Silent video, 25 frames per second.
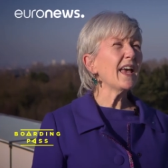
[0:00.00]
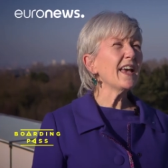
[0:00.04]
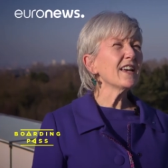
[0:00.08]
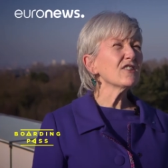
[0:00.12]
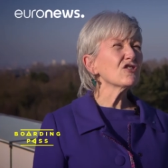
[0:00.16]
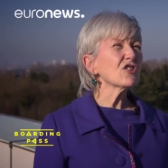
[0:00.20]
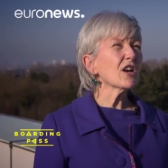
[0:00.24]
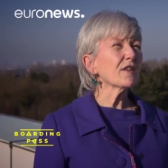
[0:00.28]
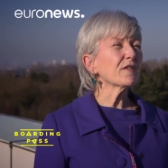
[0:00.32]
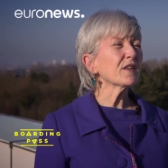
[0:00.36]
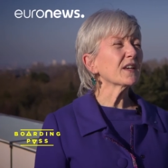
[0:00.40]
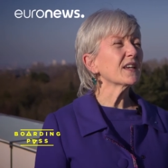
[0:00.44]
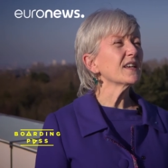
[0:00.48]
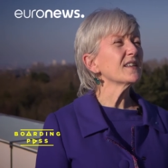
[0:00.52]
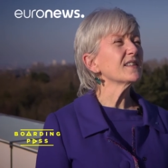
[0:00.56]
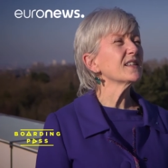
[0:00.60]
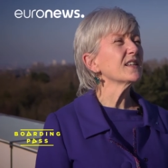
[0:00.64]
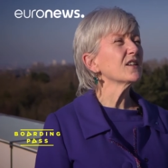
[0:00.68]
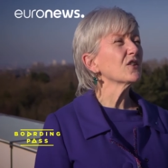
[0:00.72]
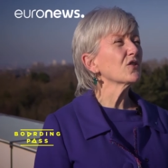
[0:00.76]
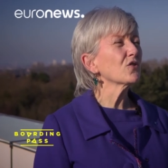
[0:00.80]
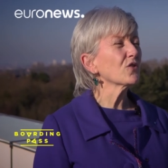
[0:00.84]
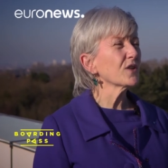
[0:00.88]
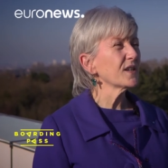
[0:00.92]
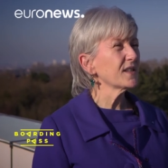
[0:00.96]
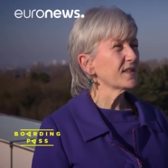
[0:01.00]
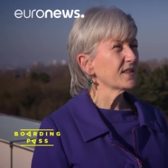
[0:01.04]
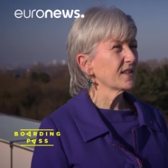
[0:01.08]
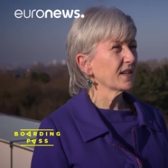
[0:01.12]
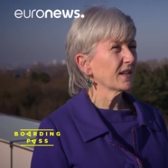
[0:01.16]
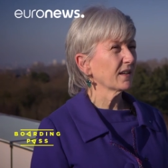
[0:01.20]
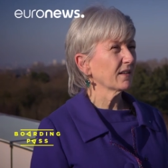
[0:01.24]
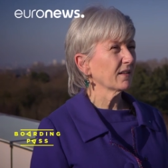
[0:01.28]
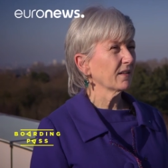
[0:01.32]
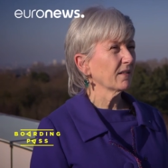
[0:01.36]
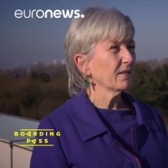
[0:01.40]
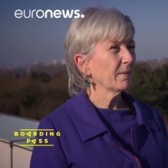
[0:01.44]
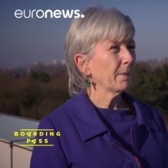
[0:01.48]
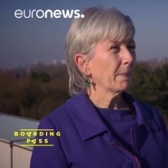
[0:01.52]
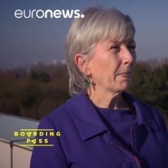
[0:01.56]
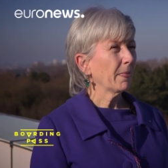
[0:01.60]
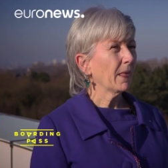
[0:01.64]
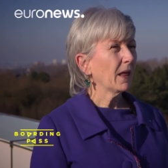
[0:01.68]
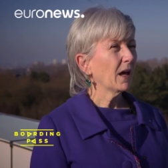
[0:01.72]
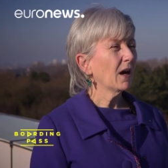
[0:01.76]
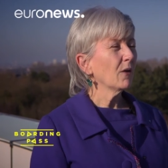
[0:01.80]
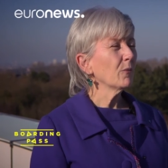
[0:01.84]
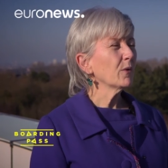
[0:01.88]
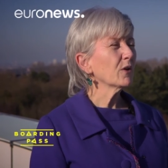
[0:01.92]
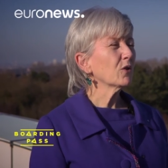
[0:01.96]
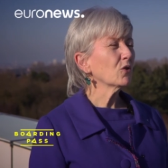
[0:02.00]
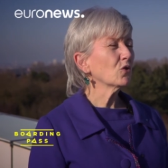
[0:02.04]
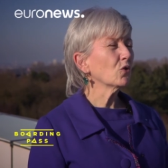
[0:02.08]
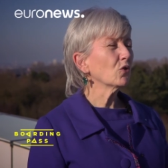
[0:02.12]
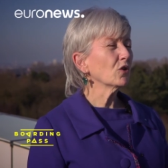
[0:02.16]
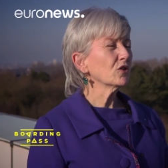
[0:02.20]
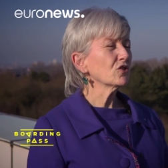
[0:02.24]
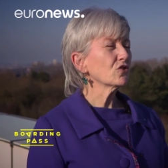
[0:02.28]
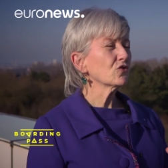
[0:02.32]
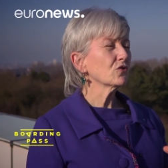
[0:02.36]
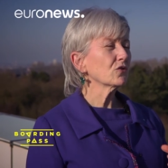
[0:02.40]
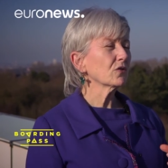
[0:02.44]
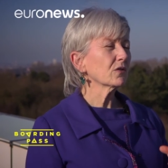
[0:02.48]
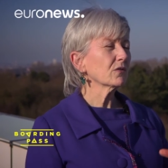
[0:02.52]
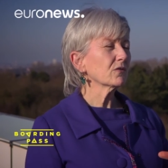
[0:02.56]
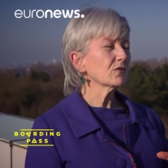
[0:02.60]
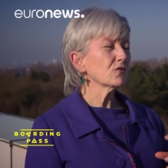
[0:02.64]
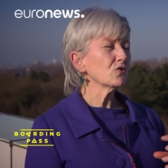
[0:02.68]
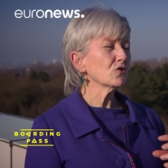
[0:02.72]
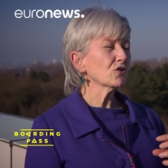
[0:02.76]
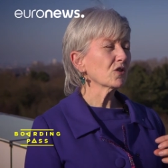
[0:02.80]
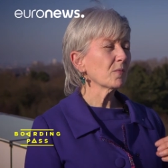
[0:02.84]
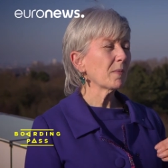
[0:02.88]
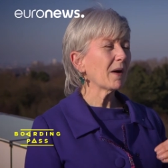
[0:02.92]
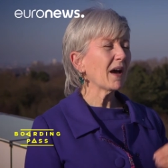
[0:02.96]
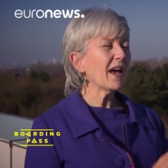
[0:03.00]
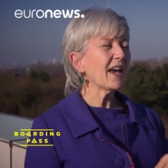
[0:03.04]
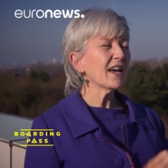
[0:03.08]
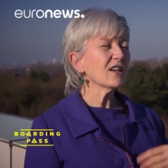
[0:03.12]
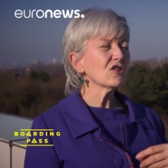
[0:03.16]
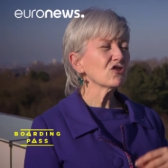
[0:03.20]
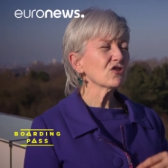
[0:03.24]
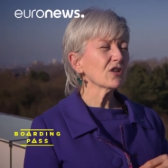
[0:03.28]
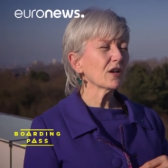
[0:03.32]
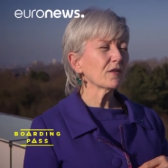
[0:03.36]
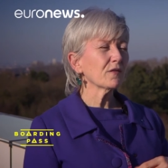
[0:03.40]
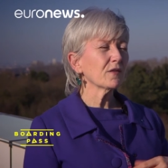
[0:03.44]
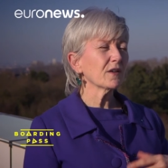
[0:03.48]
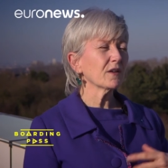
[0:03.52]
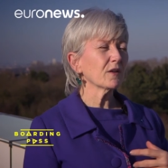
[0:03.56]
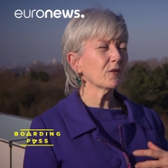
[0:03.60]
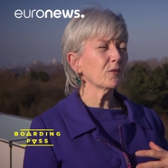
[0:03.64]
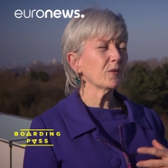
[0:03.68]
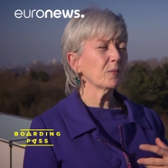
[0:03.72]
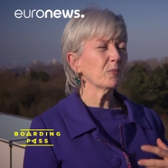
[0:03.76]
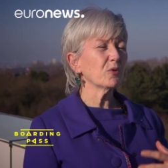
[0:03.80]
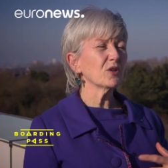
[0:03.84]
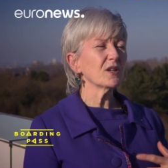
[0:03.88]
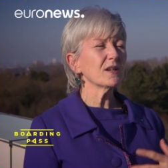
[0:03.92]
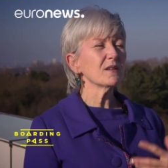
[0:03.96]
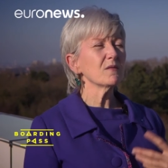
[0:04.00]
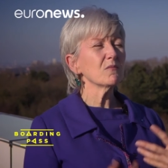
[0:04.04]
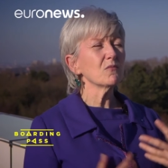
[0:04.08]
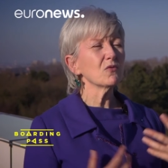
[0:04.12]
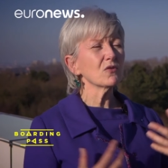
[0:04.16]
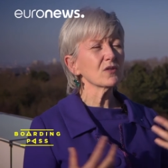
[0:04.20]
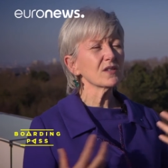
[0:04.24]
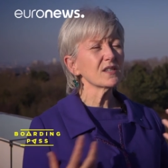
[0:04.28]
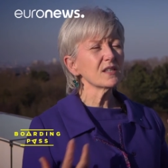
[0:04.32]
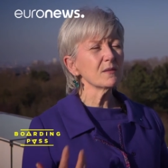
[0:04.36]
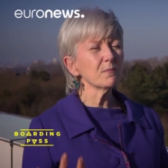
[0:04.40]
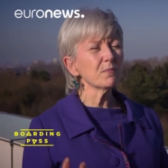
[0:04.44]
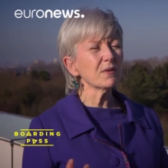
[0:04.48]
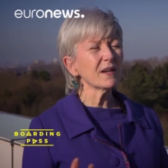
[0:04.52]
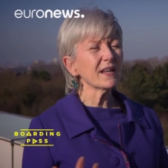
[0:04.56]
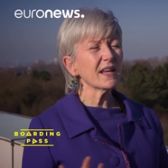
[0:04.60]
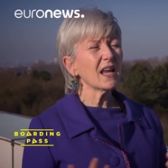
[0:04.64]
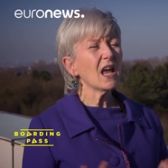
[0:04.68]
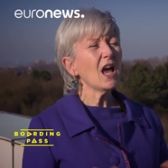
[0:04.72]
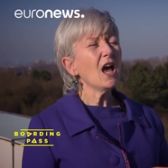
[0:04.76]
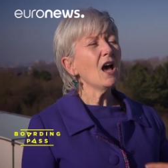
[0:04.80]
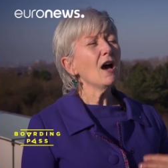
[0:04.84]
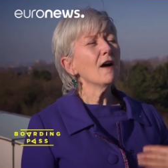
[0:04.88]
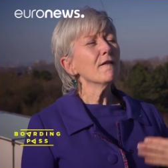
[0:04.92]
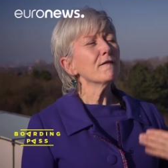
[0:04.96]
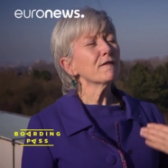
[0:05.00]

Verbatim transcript: air traffic is increasing and we could talk, talk, about air traffic, if we put it more simply,